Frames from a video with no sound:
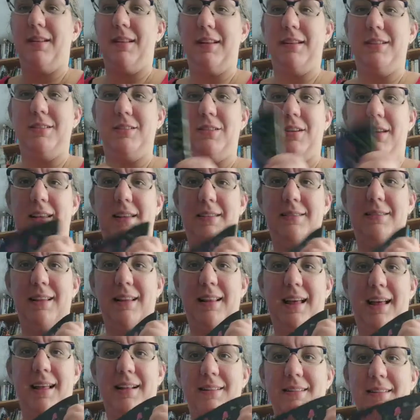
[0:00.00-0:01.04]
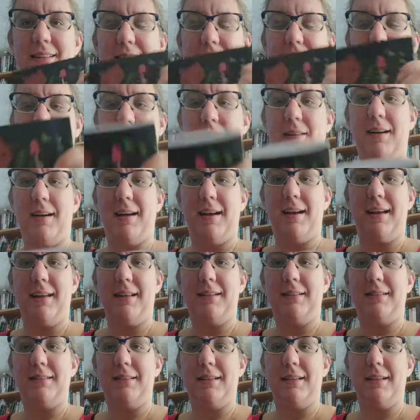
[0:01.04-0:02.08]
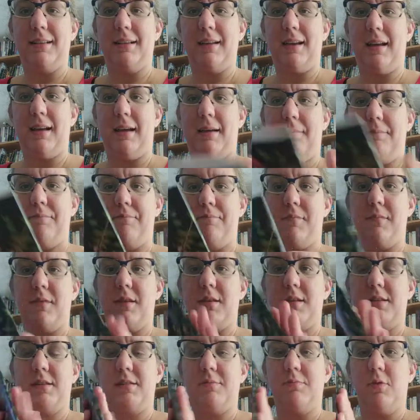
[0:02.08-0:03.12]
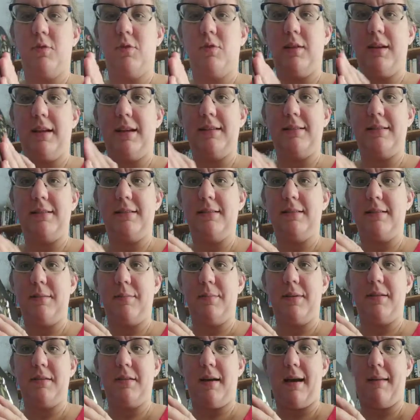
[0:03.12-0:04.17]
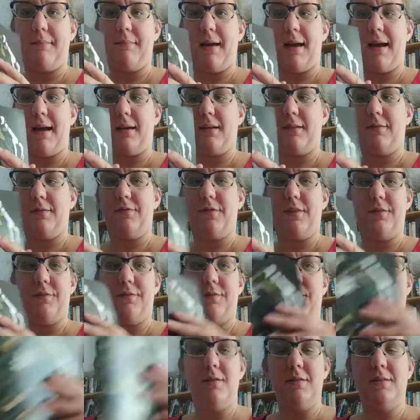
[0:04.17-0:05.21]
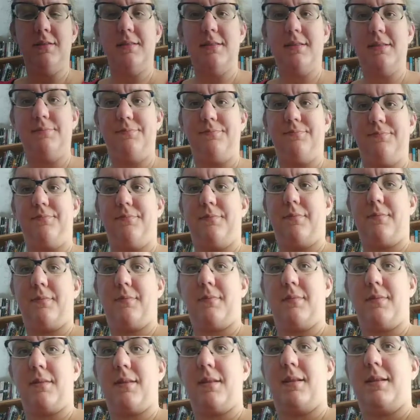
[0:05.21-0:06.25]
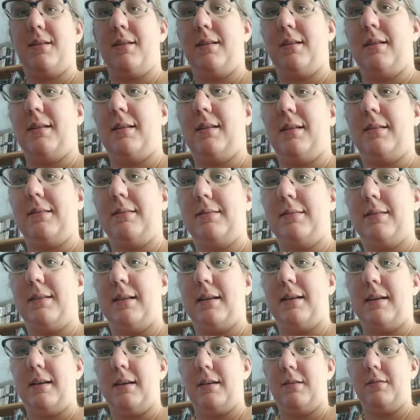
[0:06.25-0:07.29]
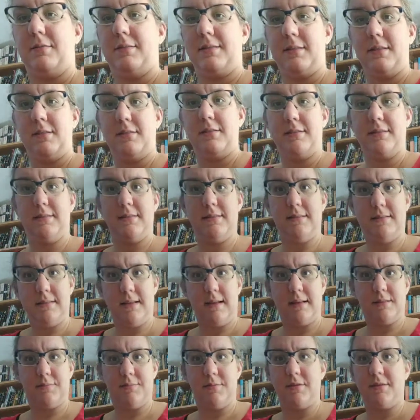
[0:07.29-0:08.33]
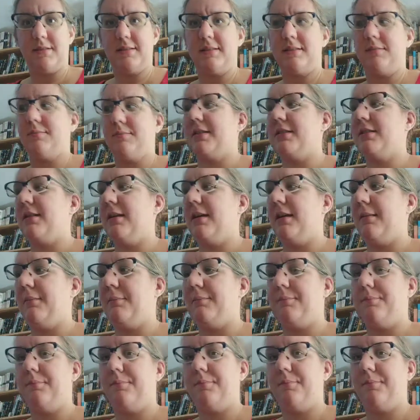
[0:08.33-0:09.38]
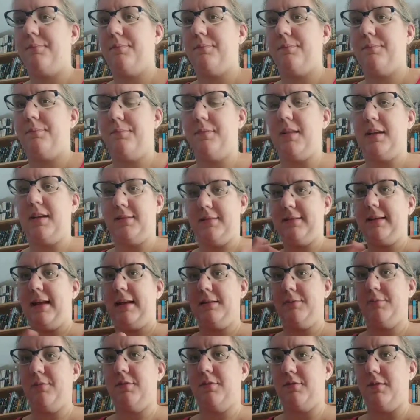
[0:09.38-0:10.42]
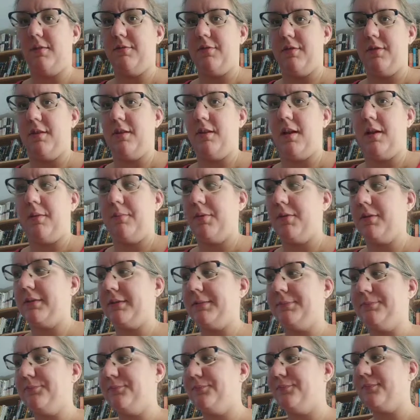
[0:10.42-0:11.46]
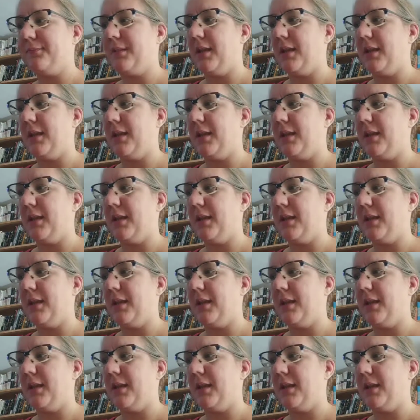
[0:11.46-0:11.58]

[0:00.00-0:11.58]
will enjoy using that. It's quite um, small, easy to slip into handbag for use. And uh, I always use sketchbooks, especially like sketchbooks rather than notebooks.